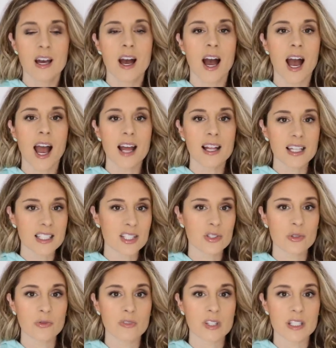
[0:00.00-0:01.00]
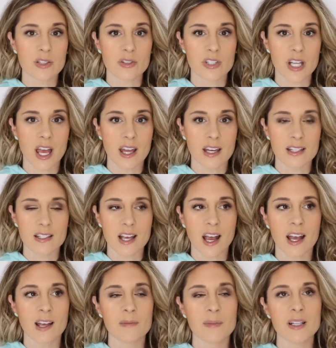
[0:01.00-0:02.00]
I like to do research ahead of
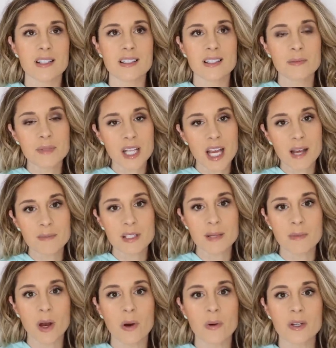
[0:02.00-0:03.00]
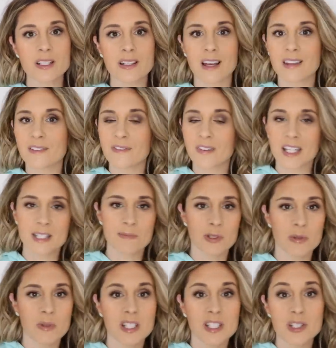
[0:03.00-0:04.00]
time, and sometimes I'm always on the fence
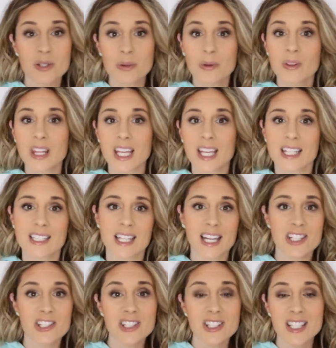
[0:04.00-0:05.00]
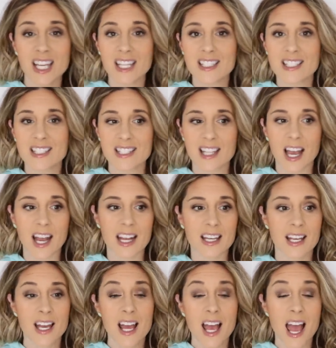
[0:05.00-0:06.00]
between two things and I just can't decide,
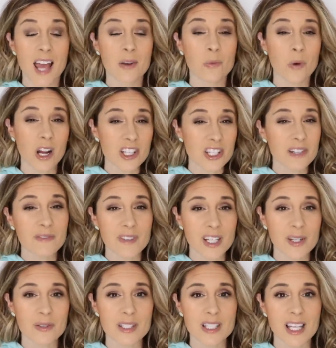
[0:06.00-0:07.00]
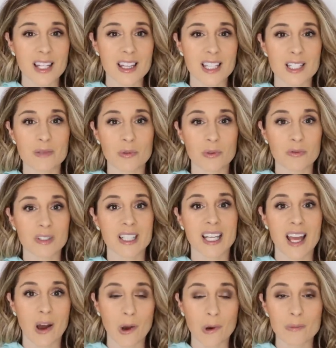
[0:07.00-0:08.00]
and watching videos like this will really
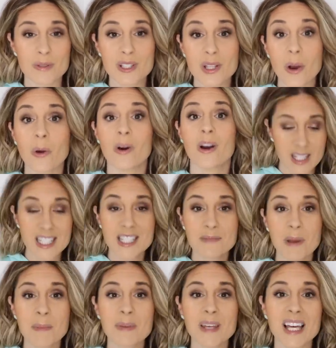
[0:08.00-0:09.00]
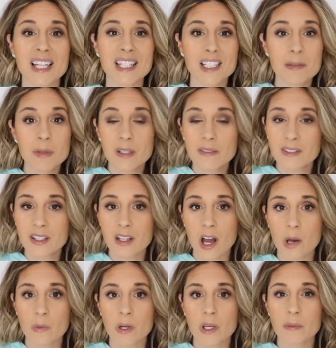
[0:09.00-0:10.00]
help. So this might be a little bit of a
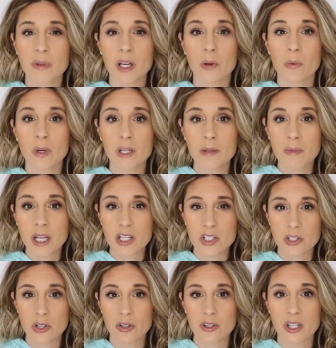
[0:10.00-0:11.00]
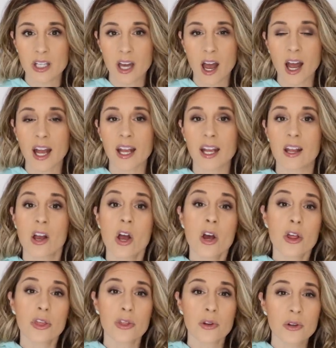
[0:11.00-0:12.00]
long one, but I want to make sure that I
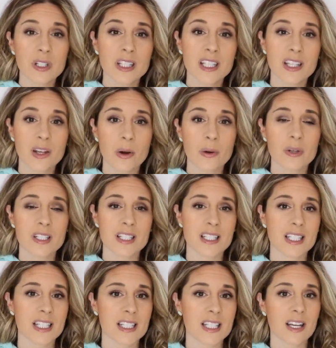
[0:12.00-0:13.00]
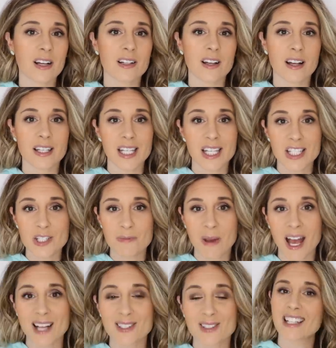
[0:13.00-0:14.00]
thoroughly go into detail on each
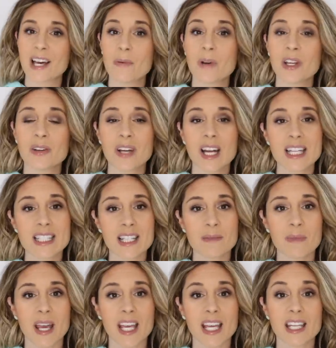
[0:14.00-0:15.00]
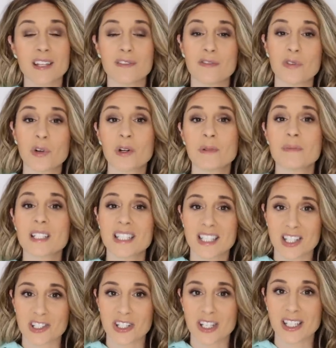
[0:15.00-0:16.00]
bag so that way you guys can make an informed
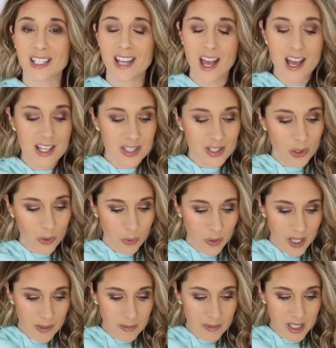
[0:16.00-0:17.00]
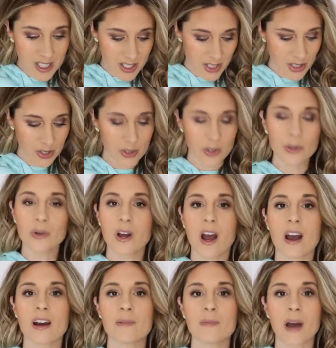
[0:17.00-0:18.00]
decision. So what I'm going to do,
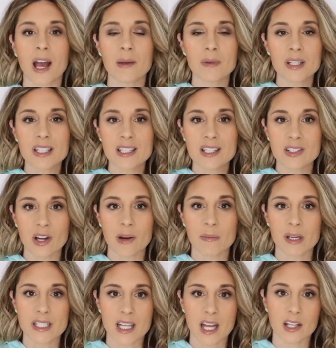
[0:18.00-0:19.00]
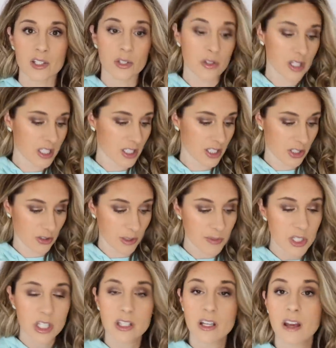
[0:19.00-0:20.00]
I'm going to start by telling you the
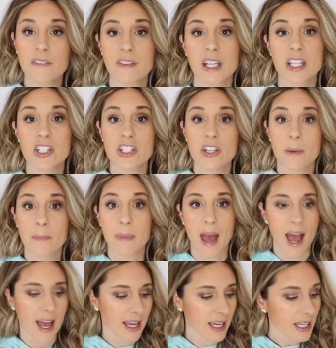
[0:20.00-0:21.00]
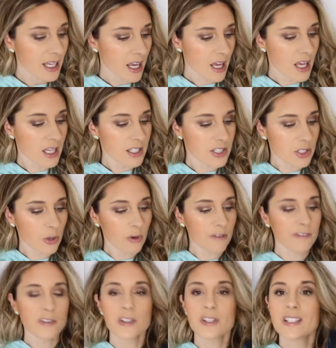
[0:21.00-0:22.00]
description of each bag. So
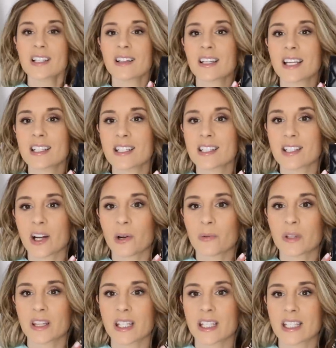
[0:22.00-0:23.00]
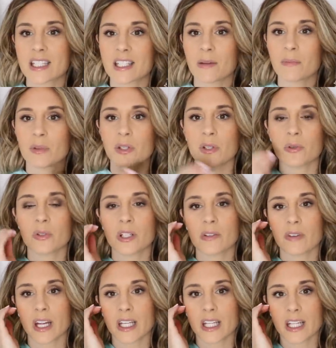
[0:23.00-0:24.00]
first, let's start with this beauty
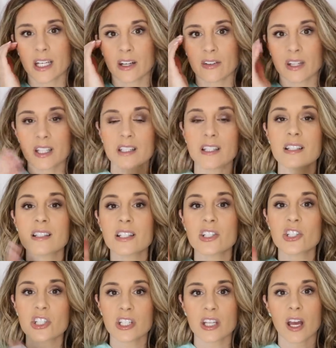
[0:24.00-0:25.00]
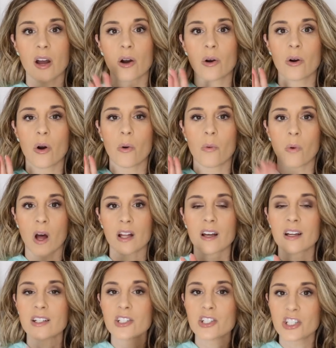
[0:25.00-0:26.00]
right here. This is the Chanel While
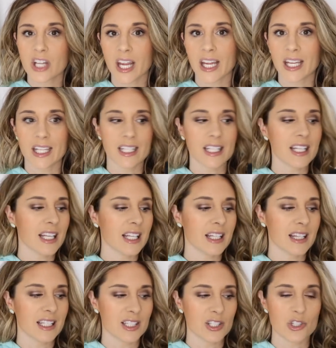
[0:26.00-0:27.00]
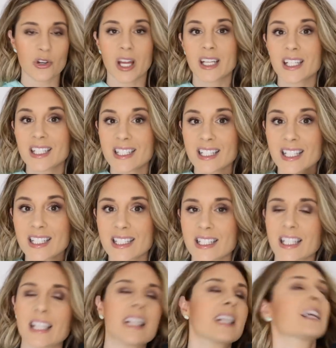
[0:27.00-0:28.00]
on Chain in the Trendy
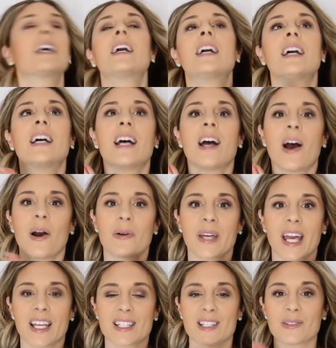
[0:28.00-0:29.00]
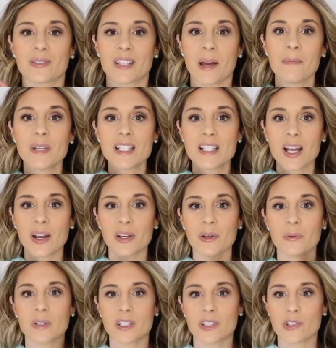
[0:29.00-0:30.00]
CC. Okay, so let me tell you
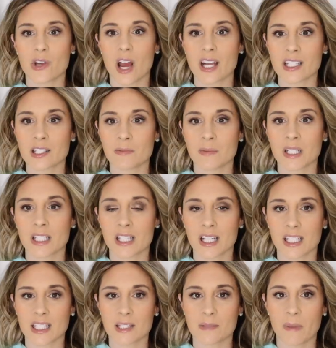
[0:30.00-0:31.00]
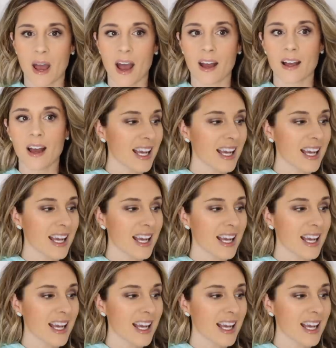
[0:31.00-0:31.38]
what attracted me to this bag.